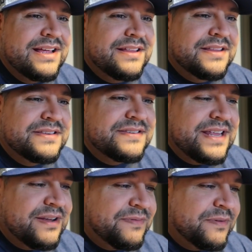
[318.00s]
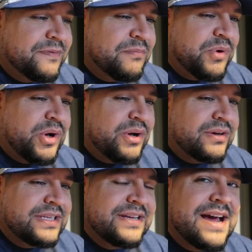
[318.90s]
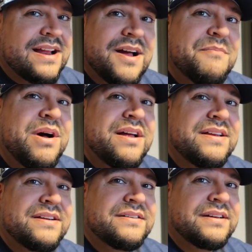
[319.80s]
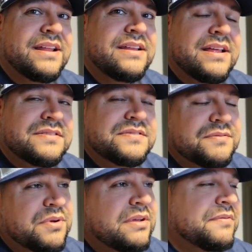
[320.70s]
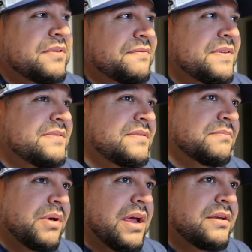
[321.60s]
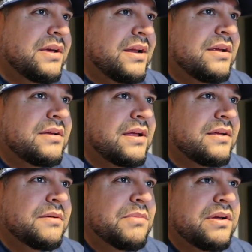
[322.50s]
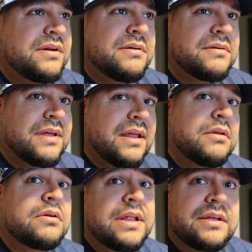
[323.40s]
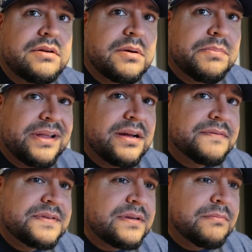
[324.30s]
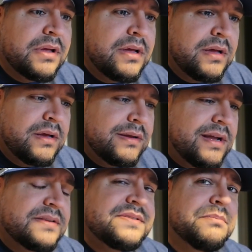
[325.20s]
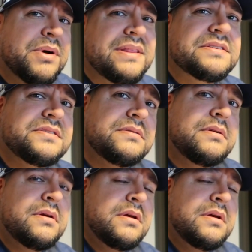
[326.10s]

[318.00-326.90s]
This is NFL football. You got to come out here and swing for the fences, man. You got to come out here and look like you're a playoff team, not somebody that's,